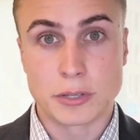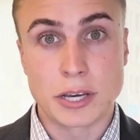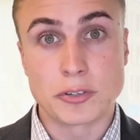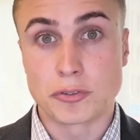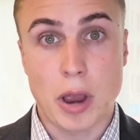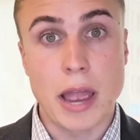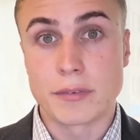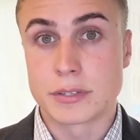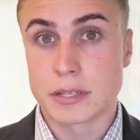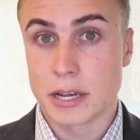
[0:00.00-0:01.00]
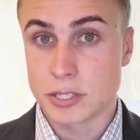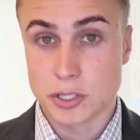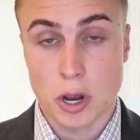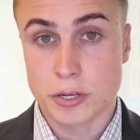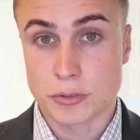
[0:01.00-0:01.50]
that drives a
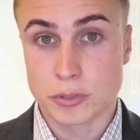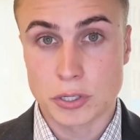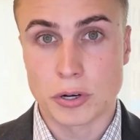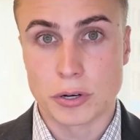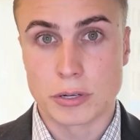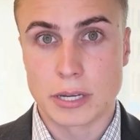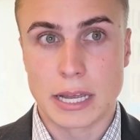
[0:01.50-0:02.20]
stock's return,